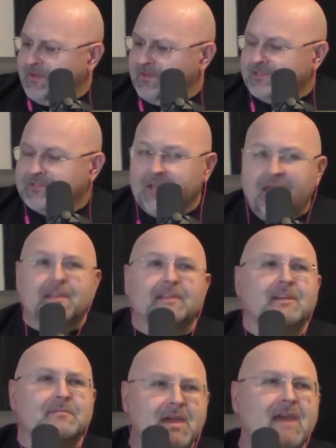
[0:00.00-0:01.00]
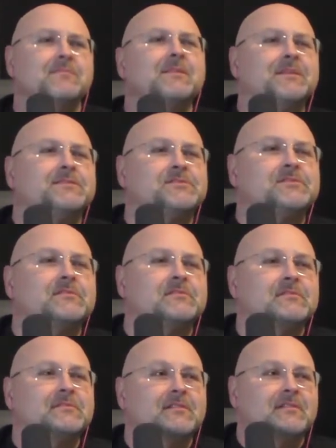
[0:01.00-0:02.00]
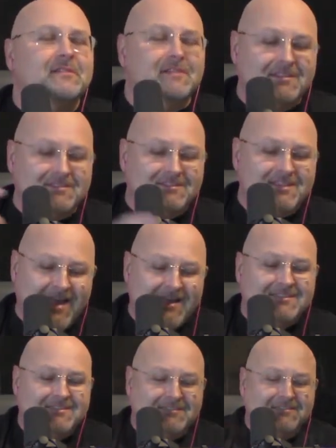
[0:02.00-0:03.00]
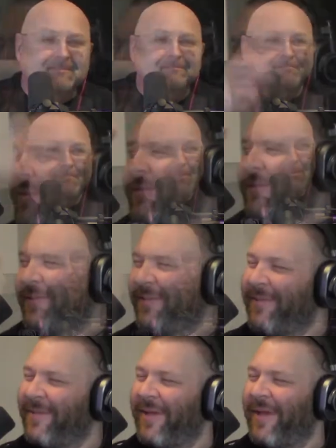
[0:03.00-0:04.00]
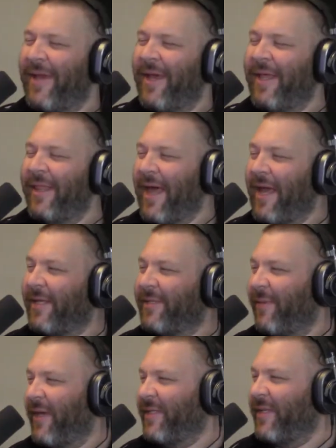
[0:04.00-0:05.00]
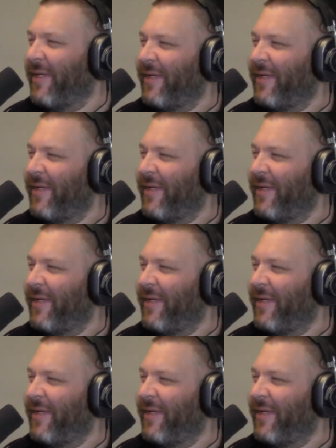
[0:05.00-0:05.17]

10 commandments. 10. Because that's amazing. That is amazing